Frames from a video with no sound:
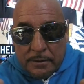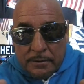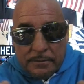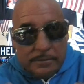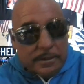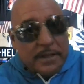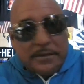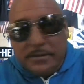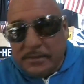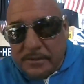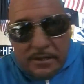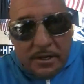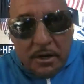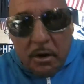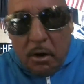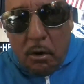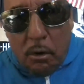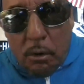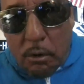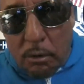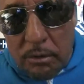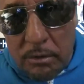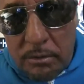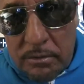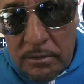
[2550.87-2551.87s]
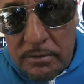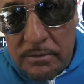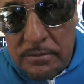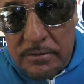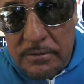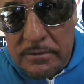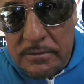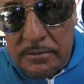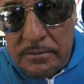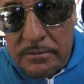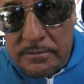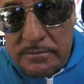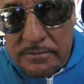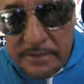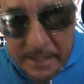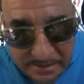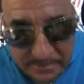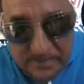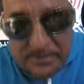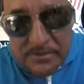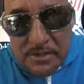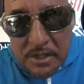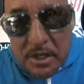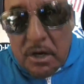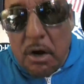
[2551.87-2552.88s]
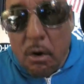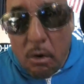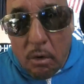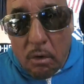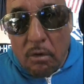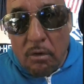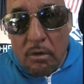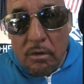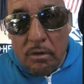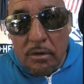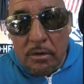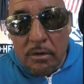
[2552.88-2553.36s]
That's the goal. That's the goal.